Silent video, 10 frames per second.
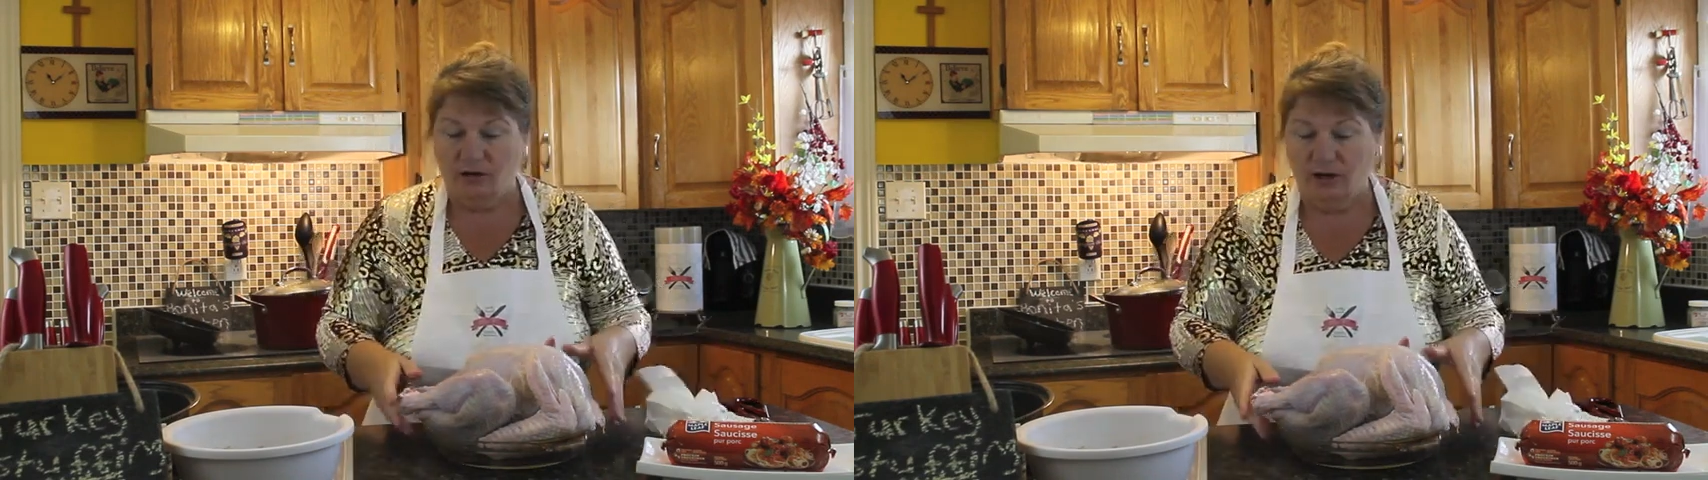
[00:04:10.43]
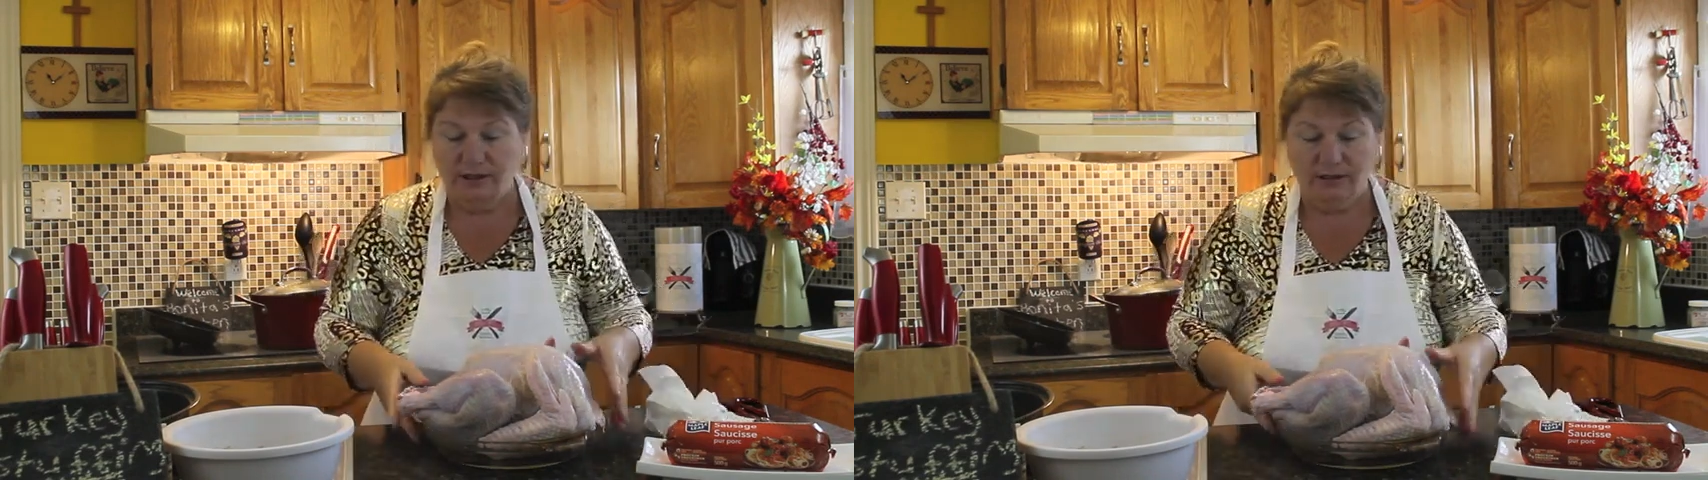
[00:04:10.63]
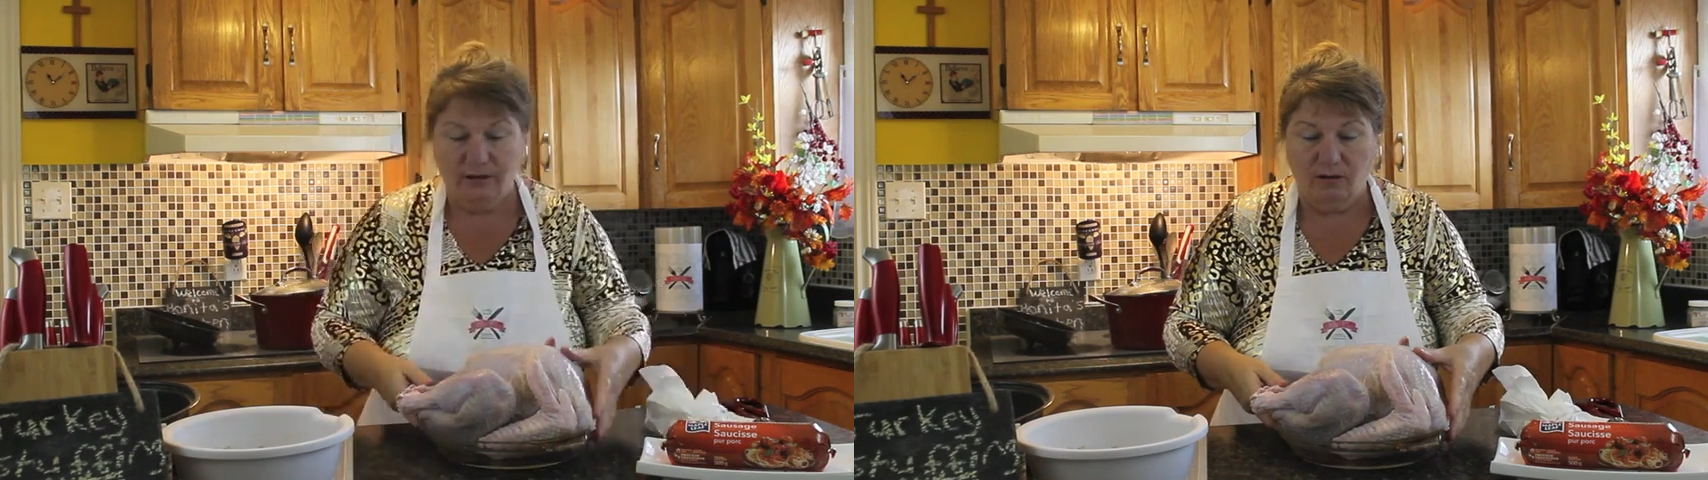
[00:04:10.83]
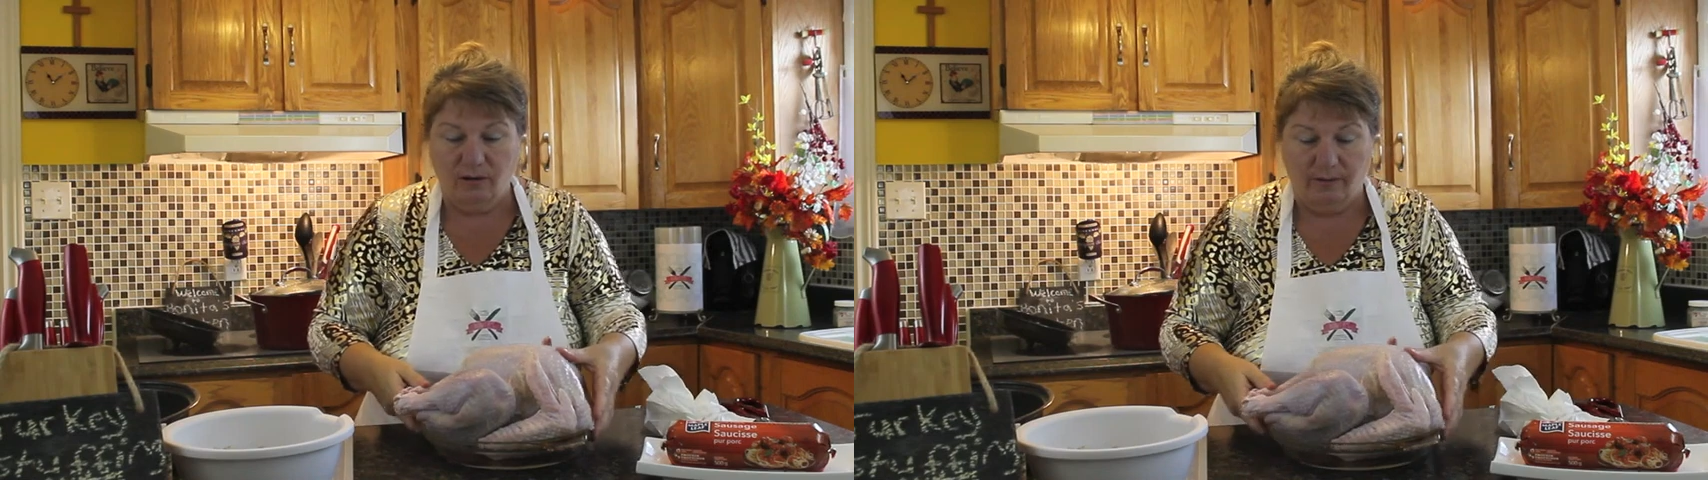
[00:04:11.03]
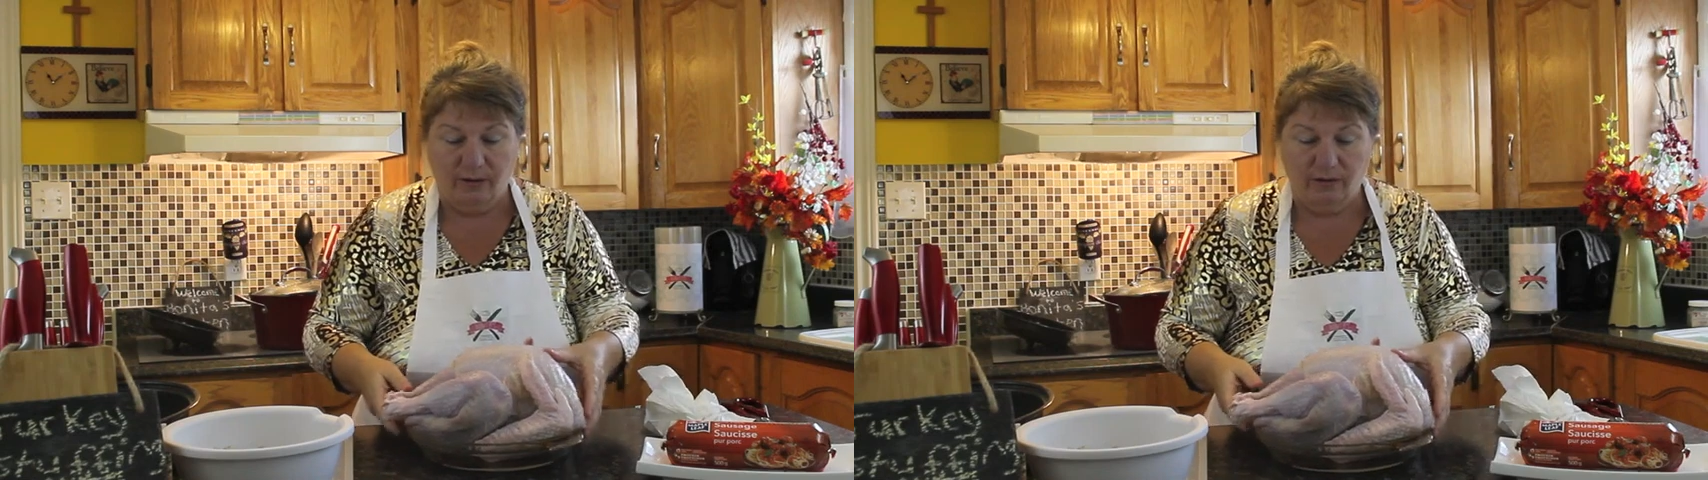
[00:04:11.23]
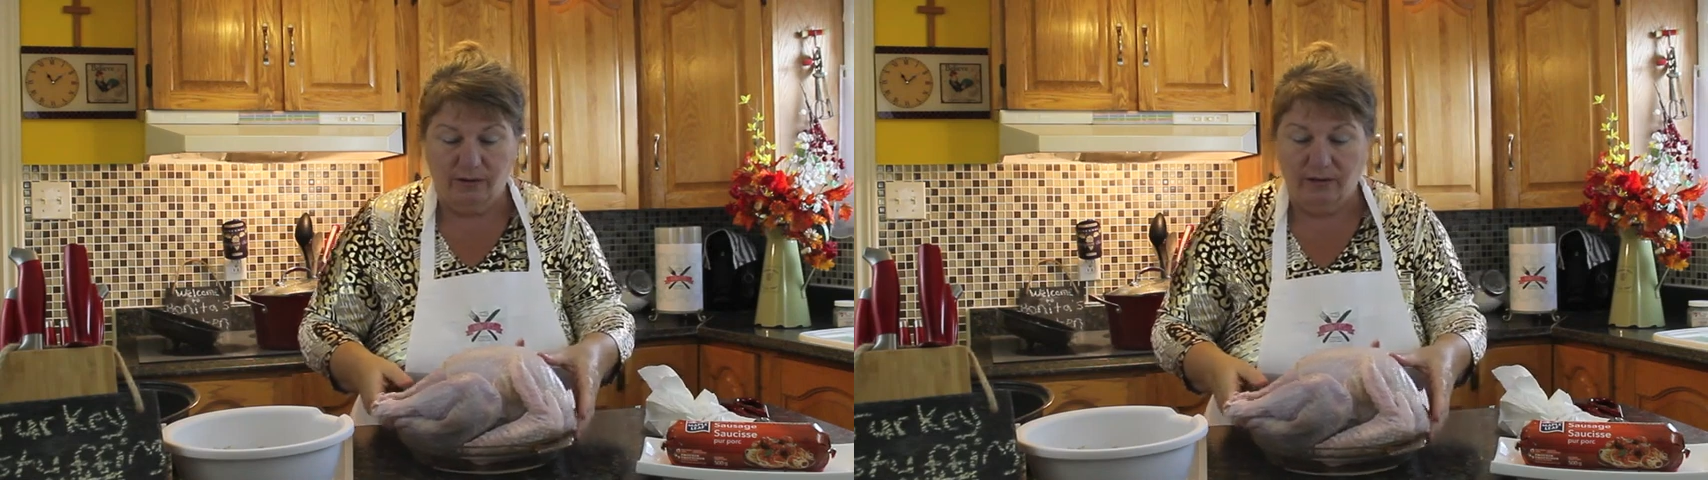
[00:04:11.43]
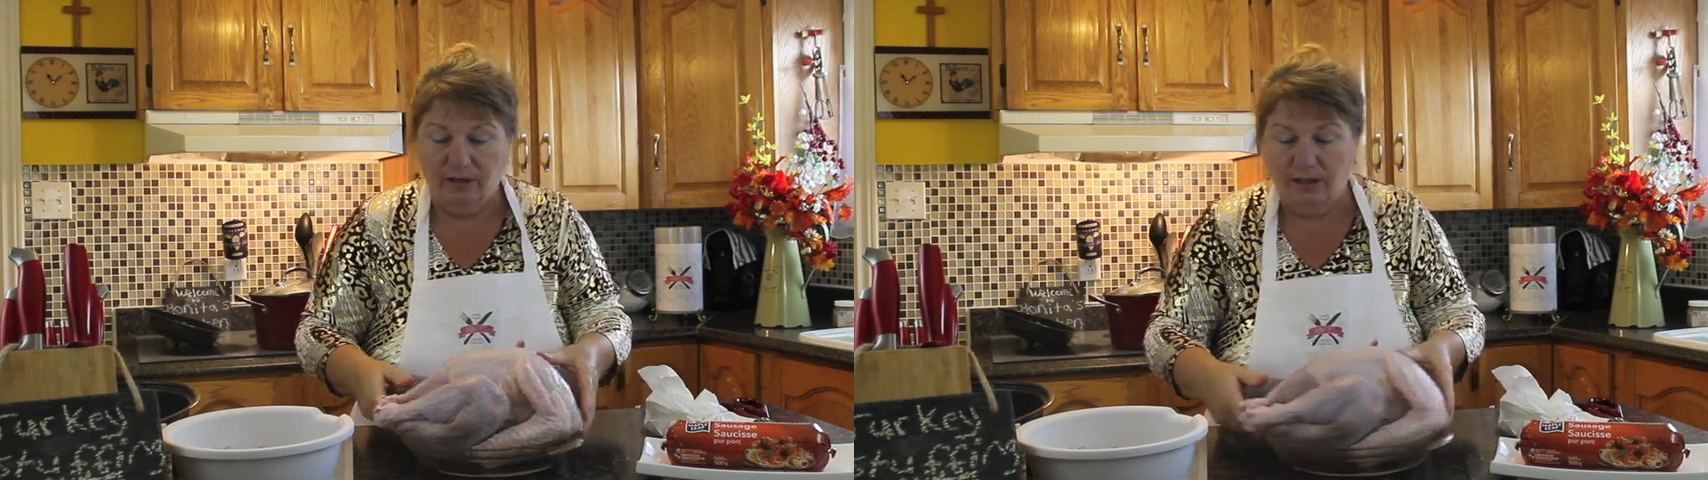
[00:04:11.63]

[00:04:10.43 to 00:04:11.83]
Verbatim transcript: dry, so I'm going to